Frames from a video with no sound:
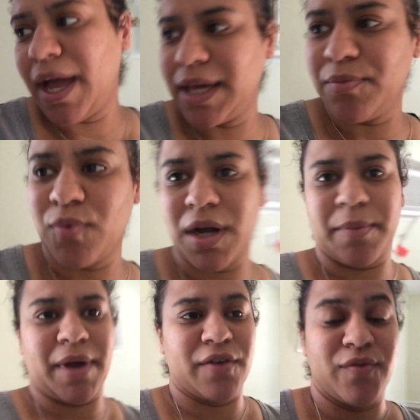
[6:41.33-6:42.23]
I keep
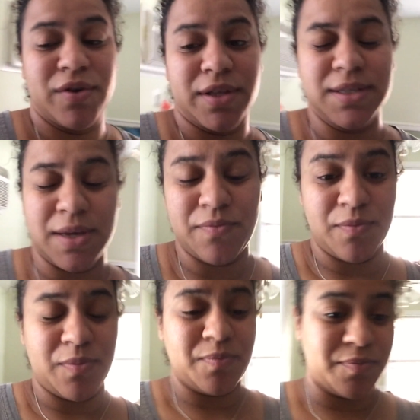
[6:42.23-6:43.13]
walking back and forth because
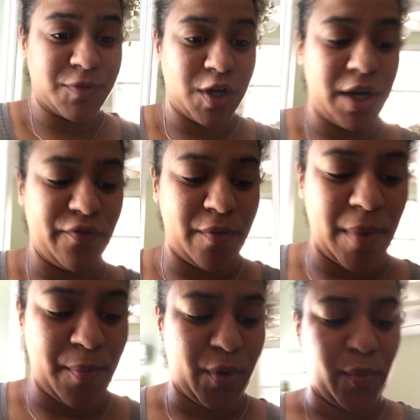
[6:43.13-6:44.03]
I'm trying to
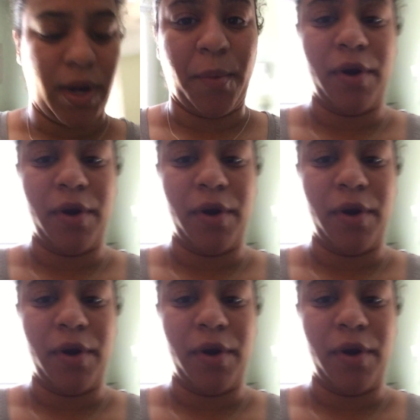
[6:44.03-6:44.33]
remember what I